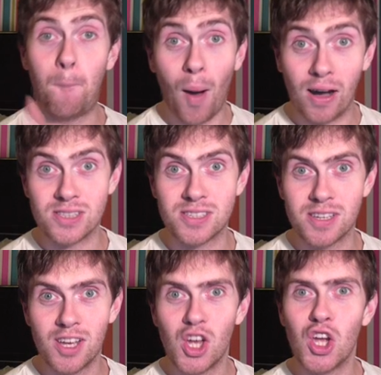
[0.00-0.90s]

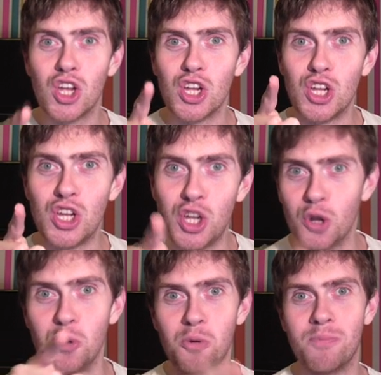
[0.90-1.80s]
but
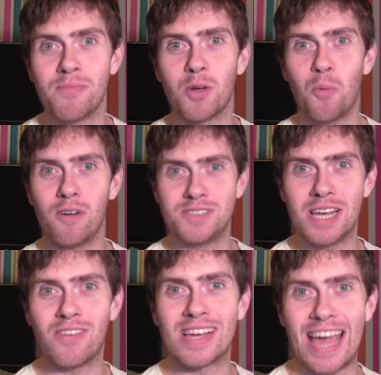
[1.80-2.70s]
you
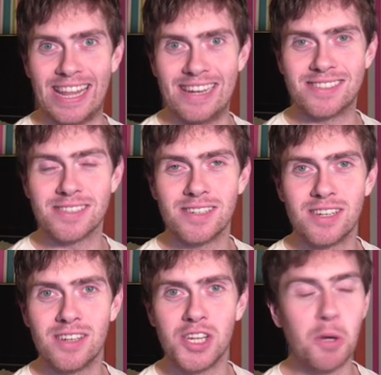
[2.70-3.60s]
won't ever get it.
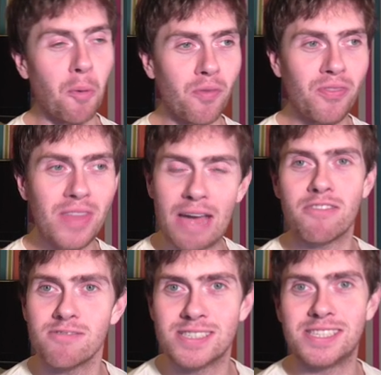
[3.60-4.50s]
You will
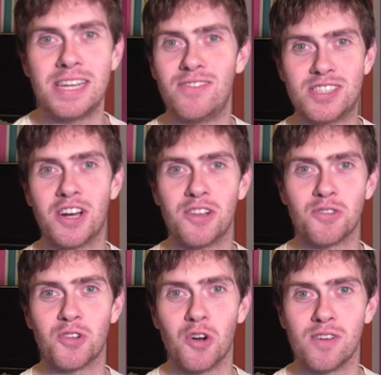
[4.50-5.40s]
never receive
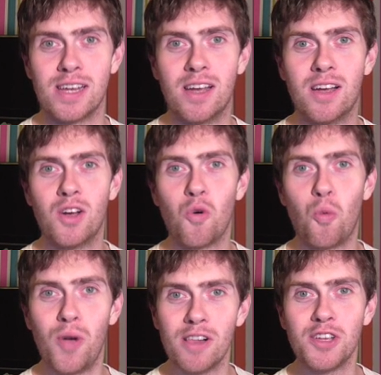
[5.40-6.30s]
eternal glory.
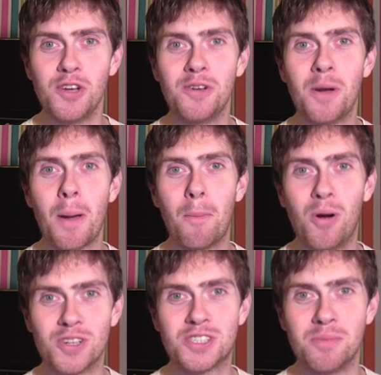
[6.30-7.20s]
Will you
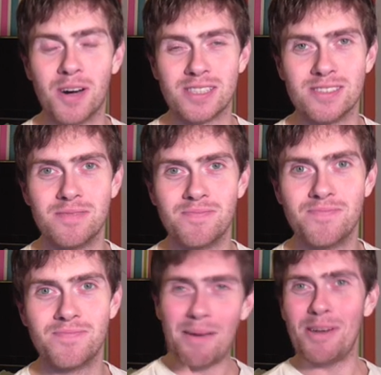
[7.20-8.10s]
push the button?
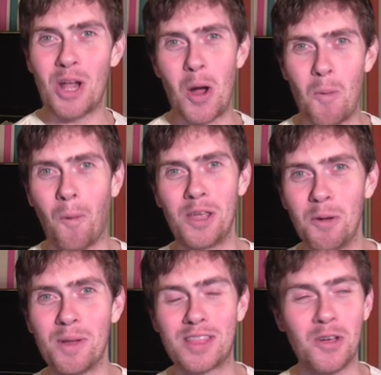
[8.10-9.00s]
Let me know what
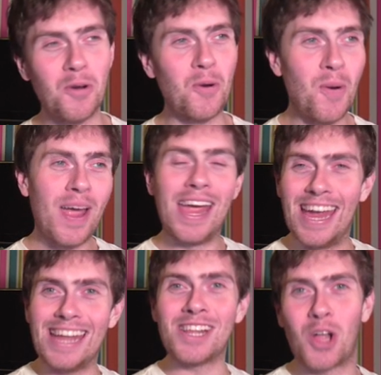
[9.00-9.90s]
you would do
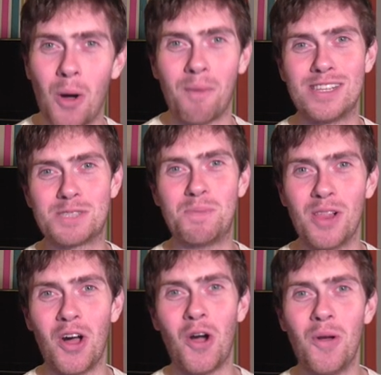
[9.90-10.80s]
in the comments
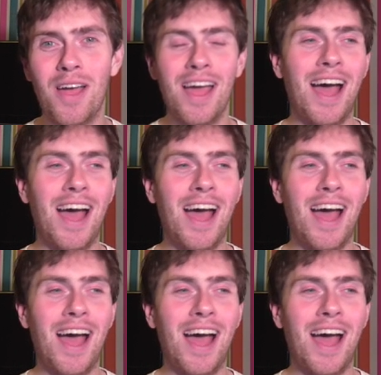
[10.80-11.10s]
below,